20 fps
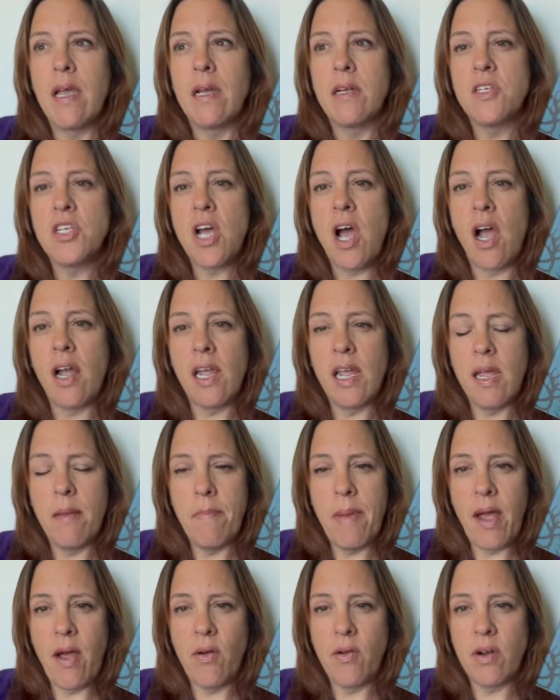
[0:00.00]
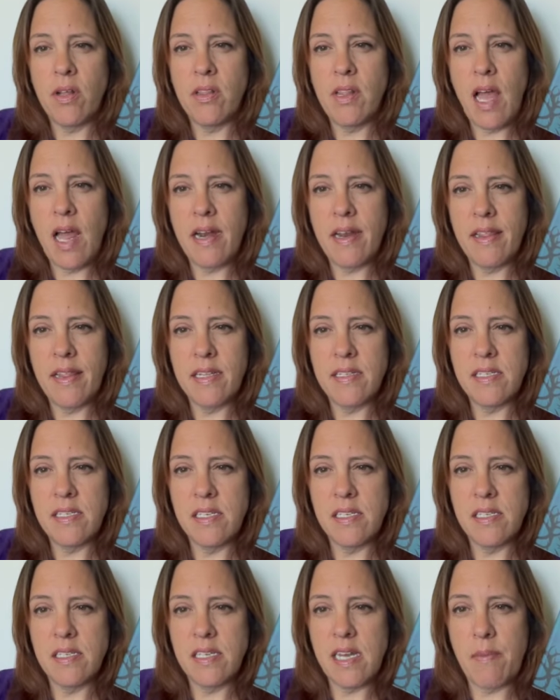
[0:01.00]
talking about a lot of the
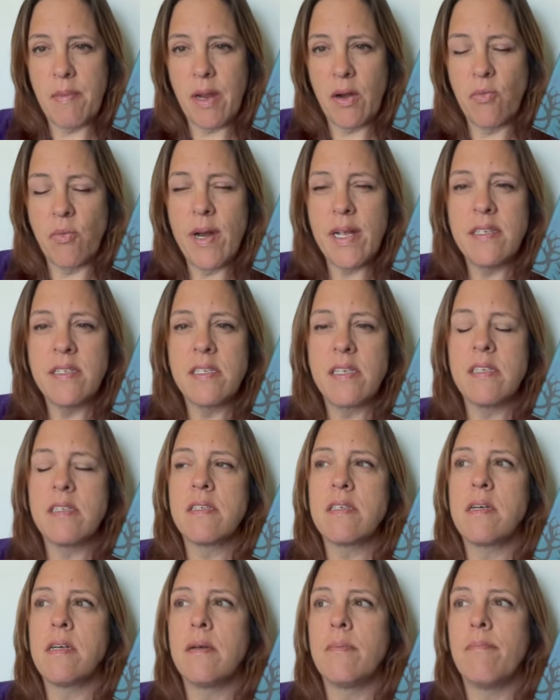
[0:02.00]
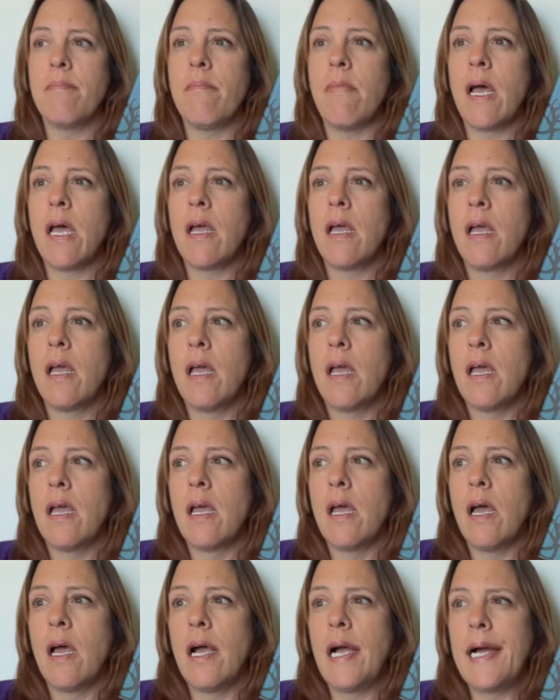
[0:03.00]
systemic racism,
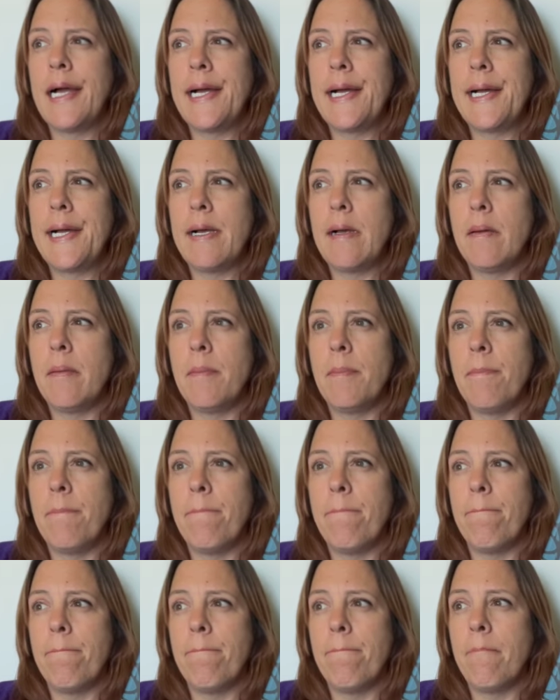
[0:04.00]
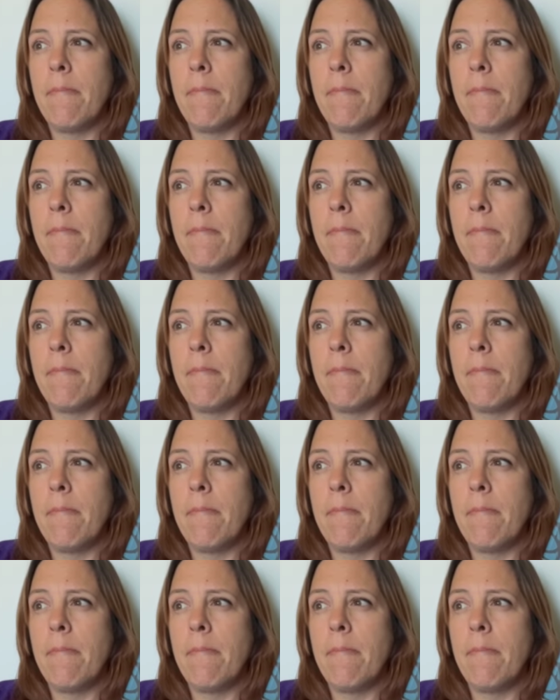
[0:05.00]
and